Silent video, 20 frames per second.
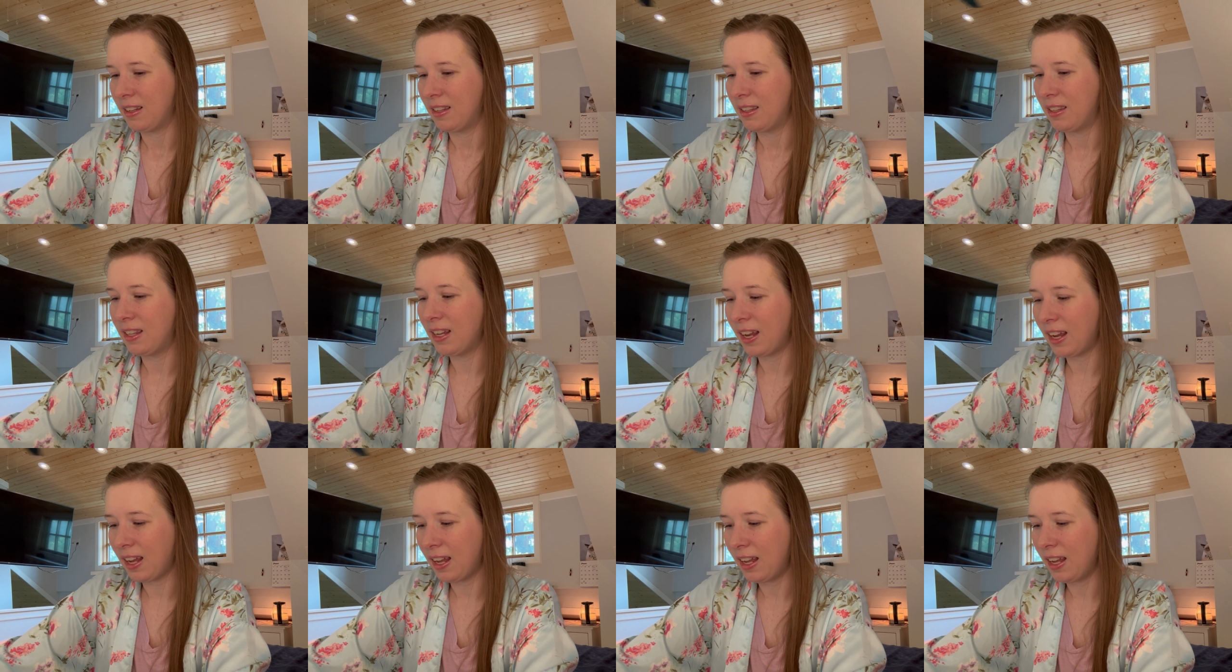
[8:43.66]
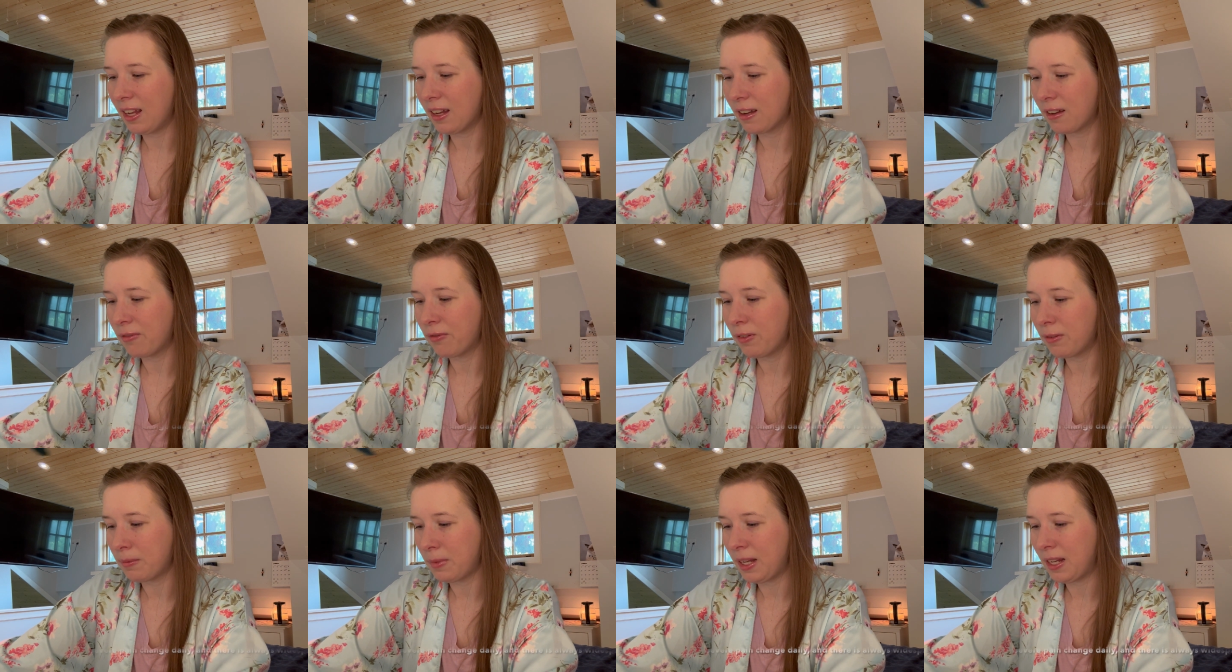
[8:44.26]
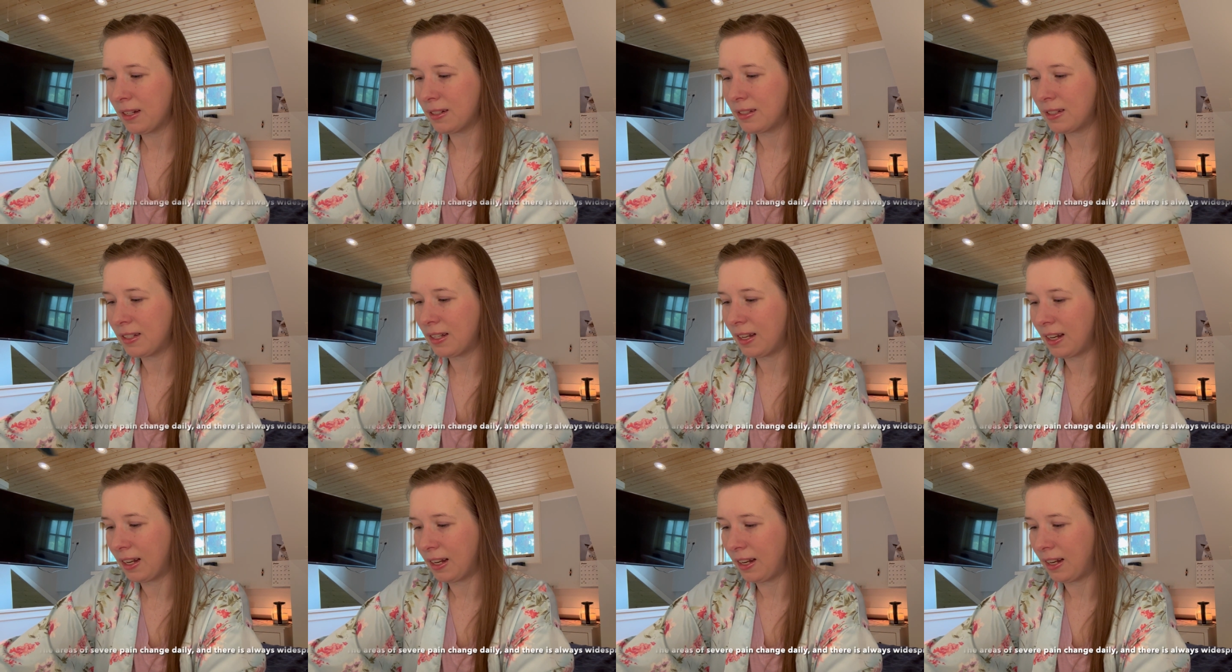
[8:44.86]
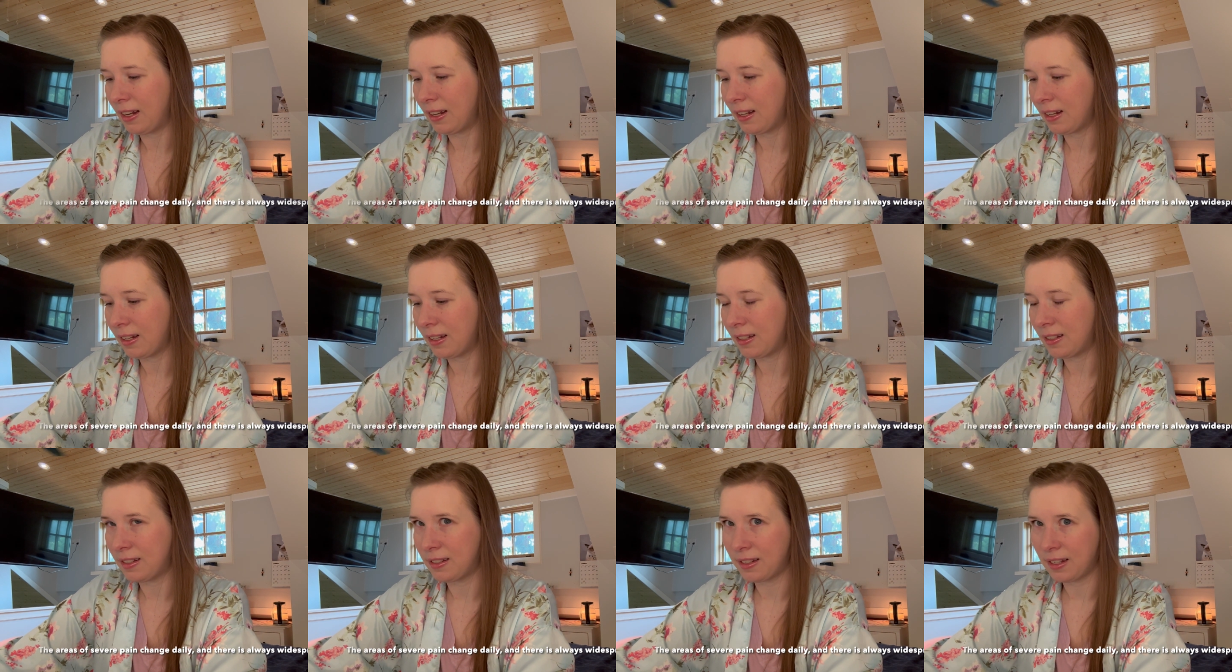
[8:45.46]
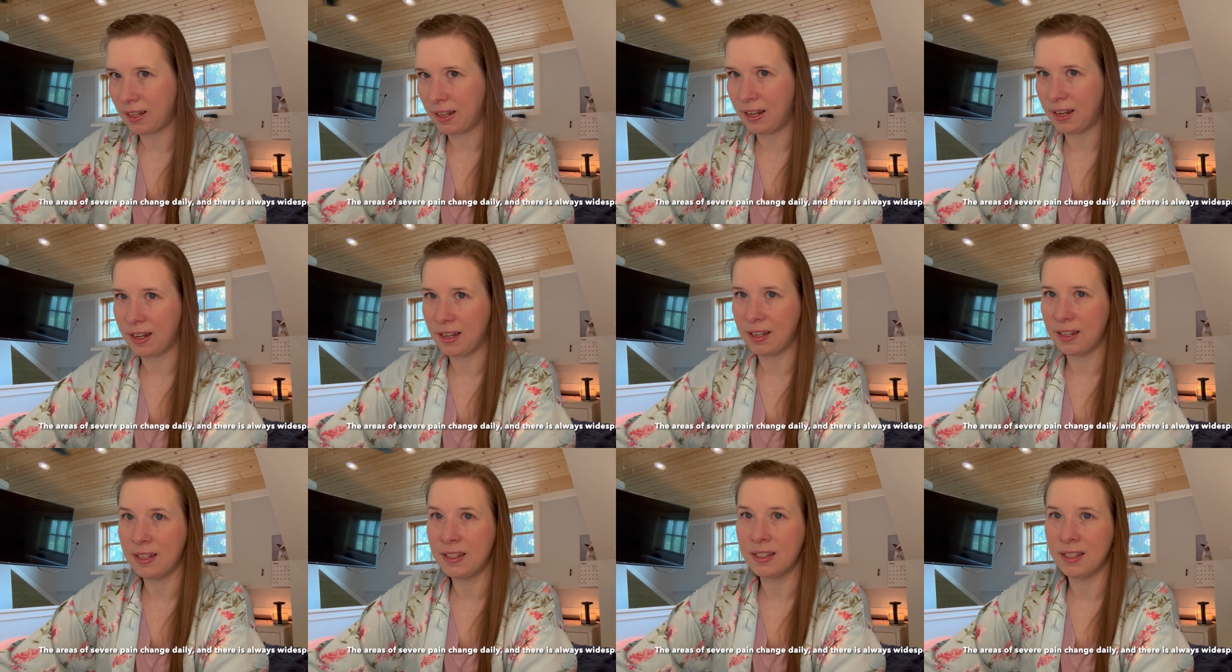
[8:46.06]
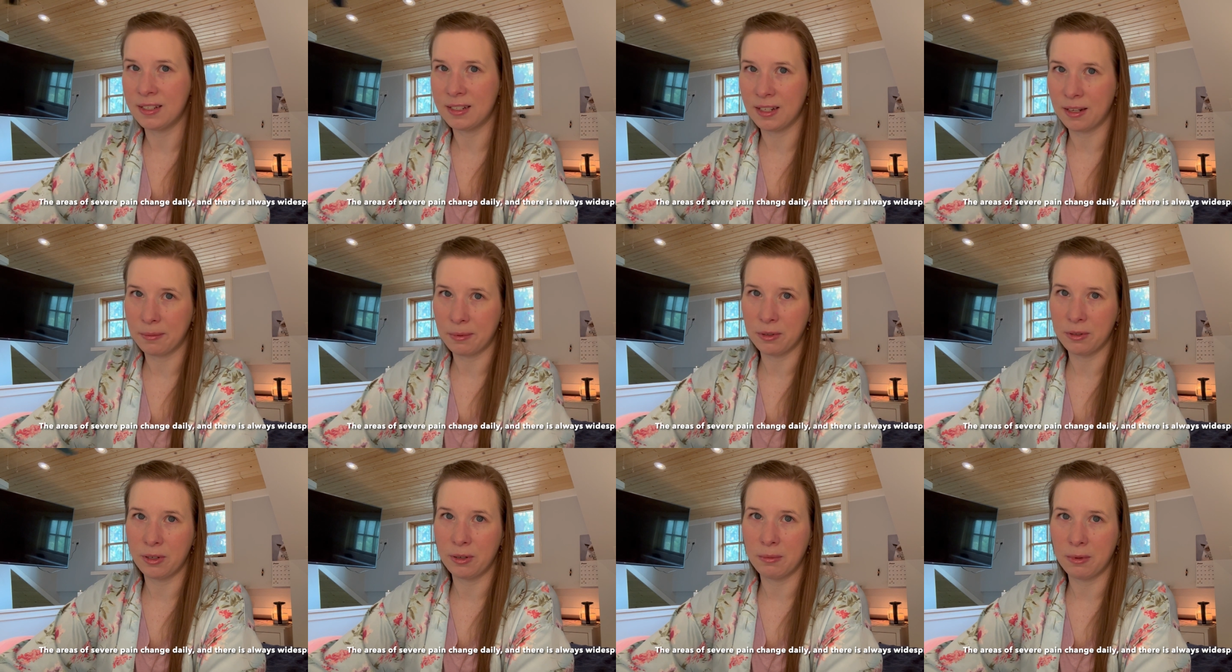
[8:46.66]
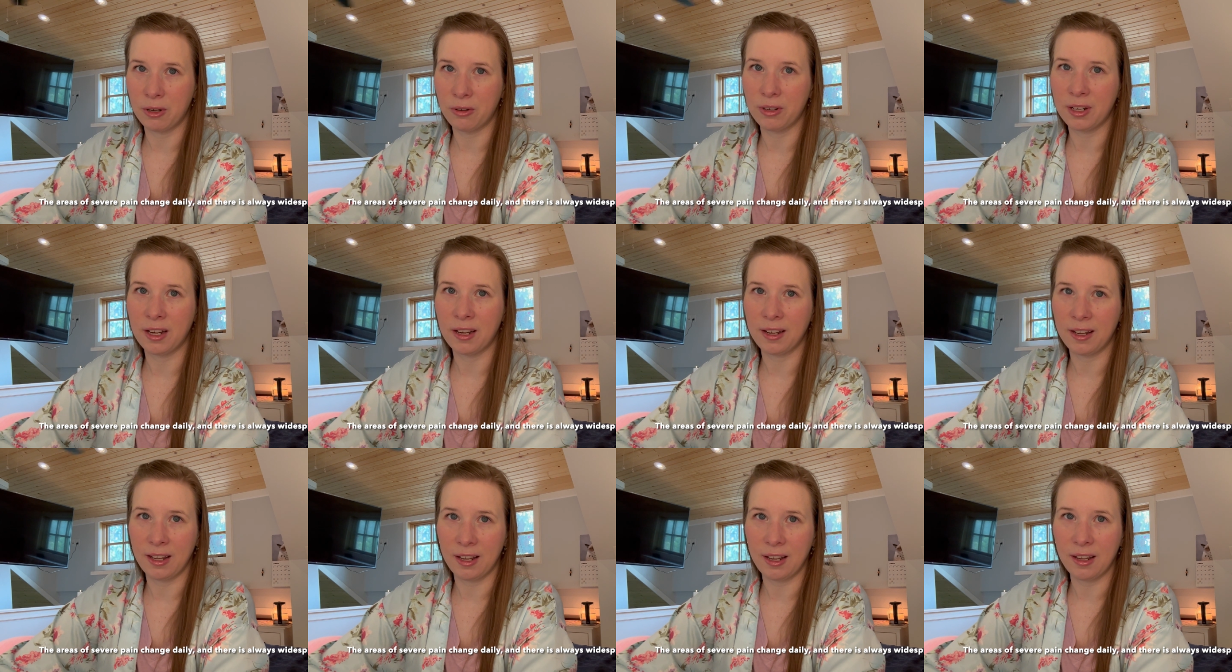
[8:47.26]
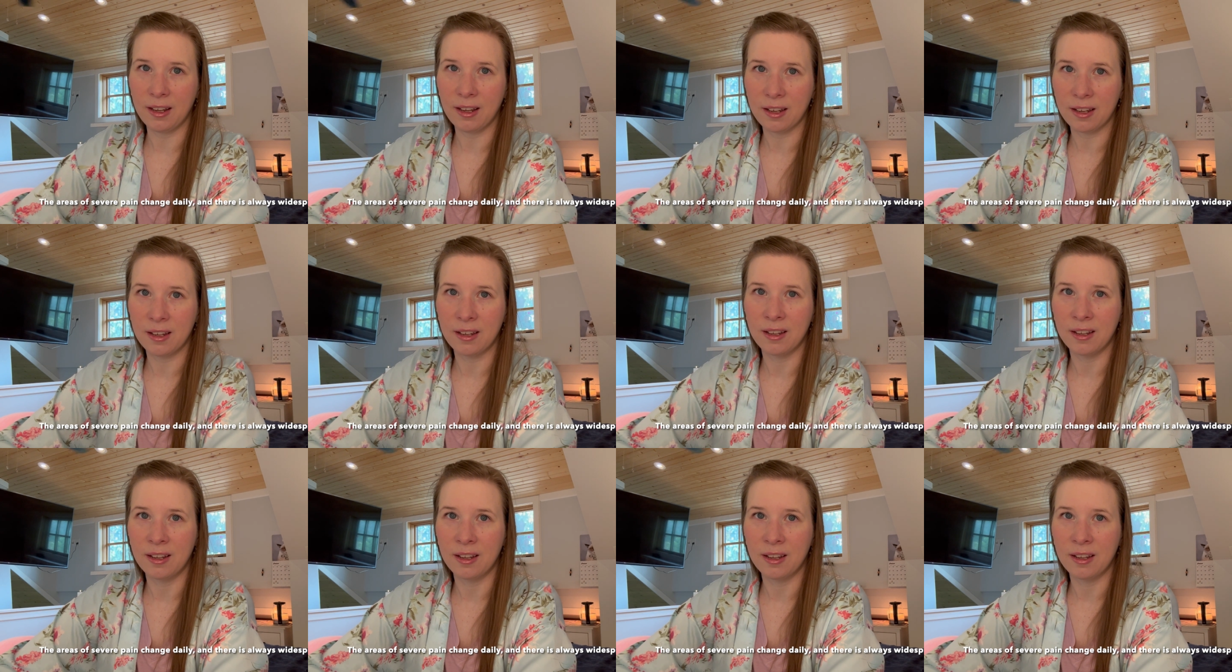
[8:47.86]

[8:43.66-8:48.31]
the ache for me today is like the double pneumonia ache,